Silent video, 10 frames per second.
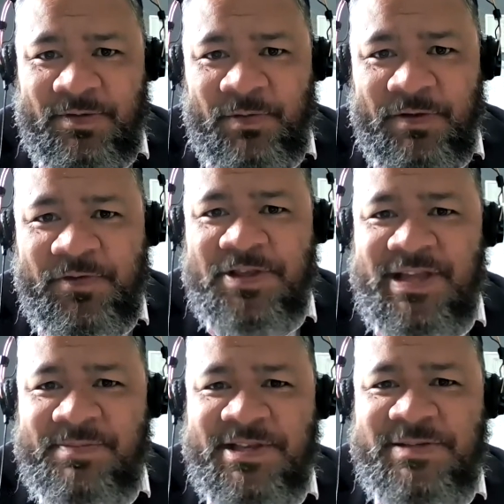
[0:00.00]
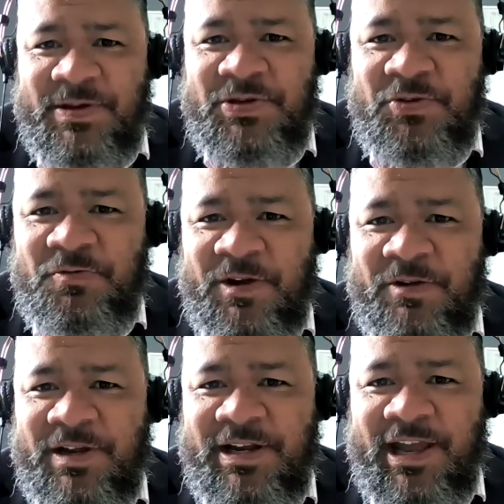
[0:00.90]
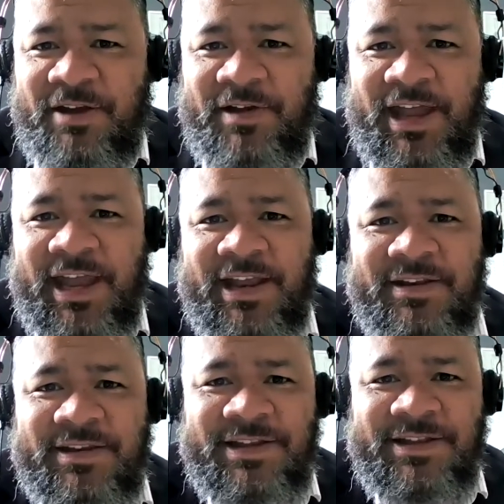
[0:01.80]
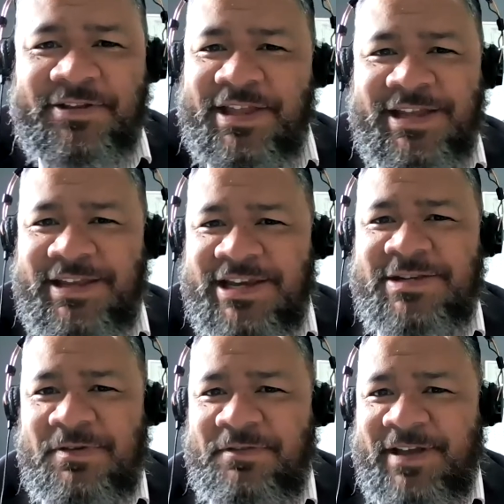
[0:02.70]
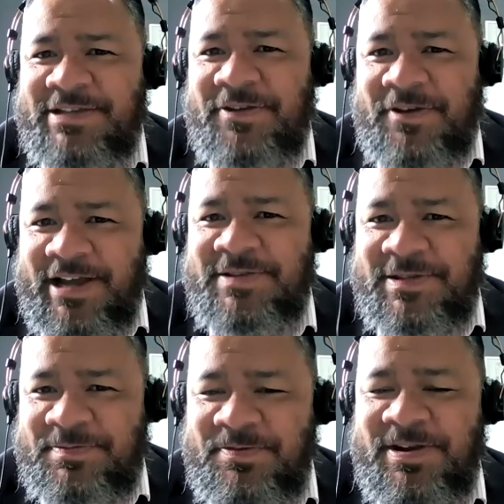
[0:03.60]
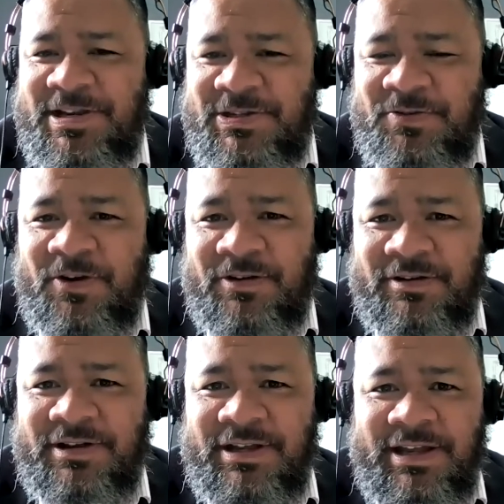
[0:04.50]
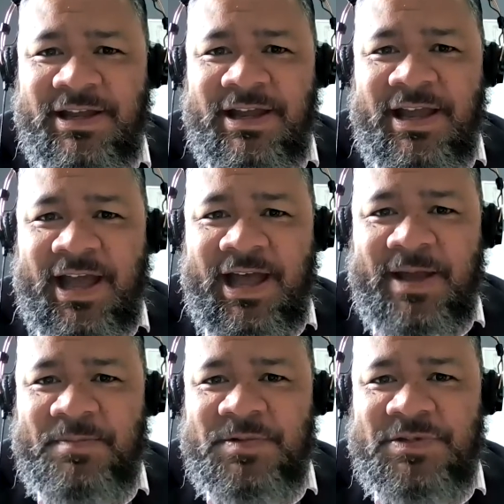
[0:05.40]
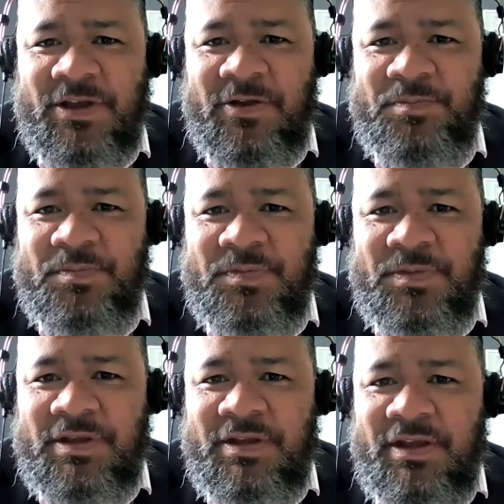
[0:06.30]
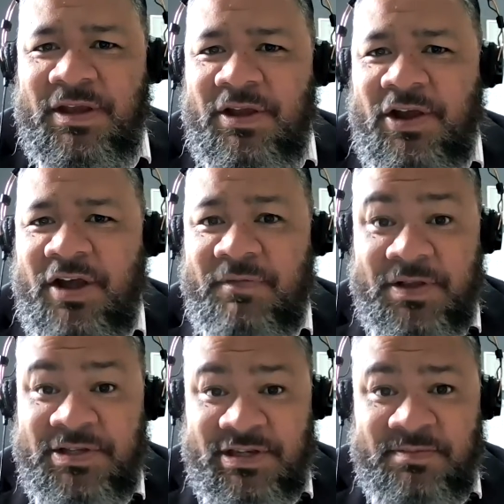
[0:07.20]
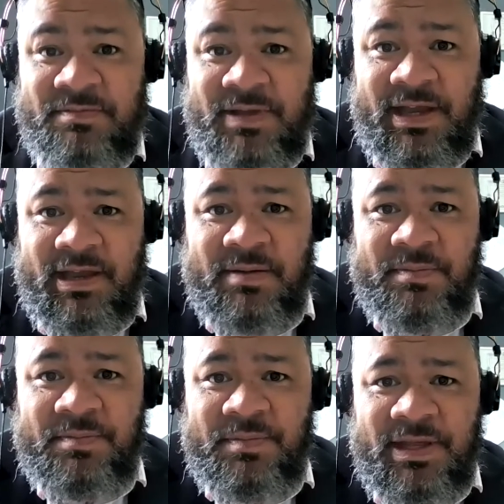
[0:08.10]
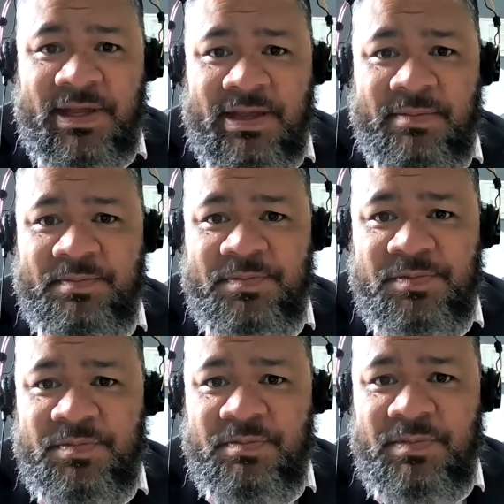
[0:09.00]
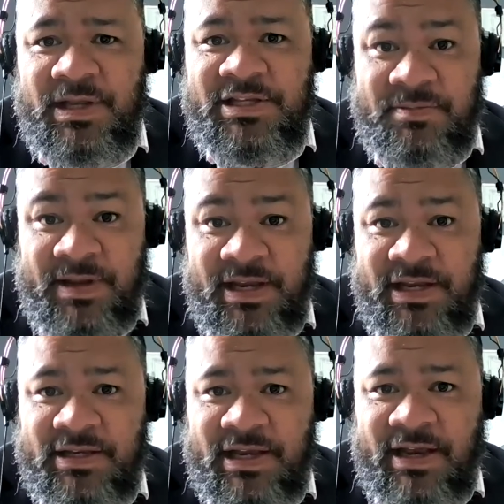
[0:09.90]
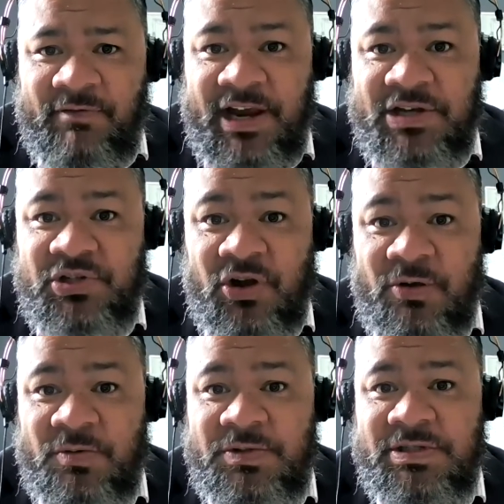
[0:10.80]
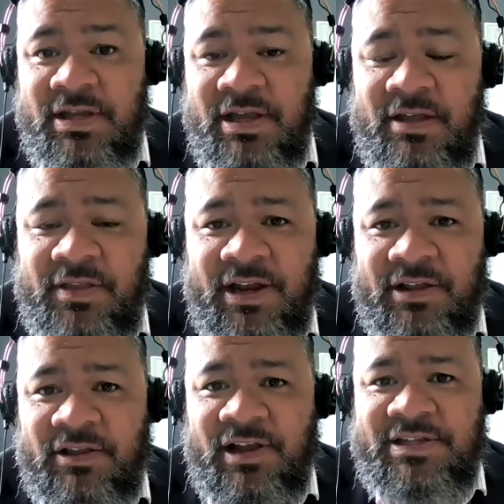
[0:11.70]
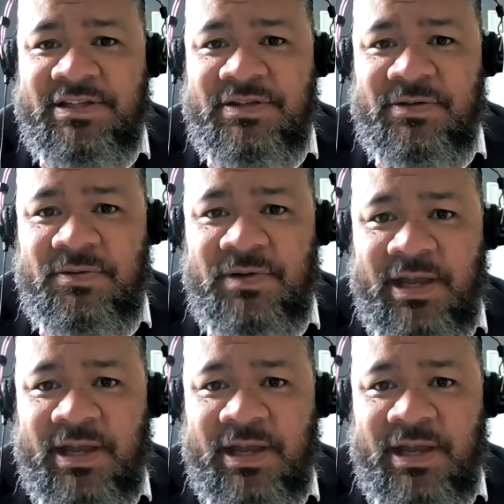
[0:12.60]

We've got something special rolling now. And look, the connection with us guys is pretty strong. So I've got some intermediate range goals that I'd like to do.